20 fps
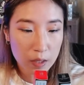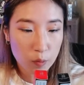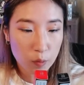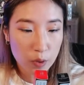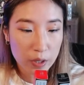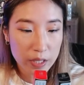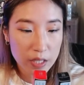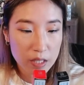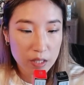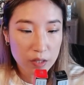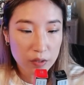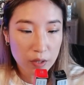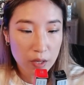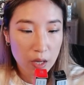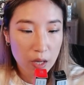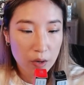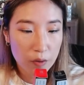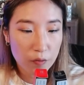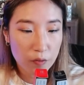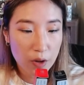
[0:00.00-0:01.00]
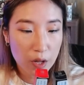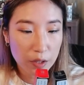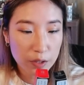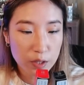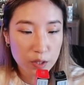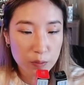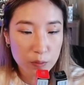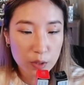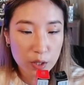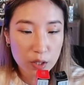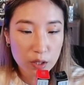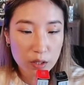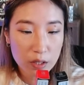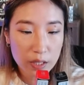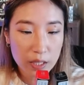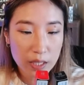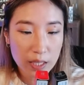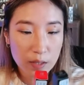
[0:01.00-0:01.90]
One is volume curling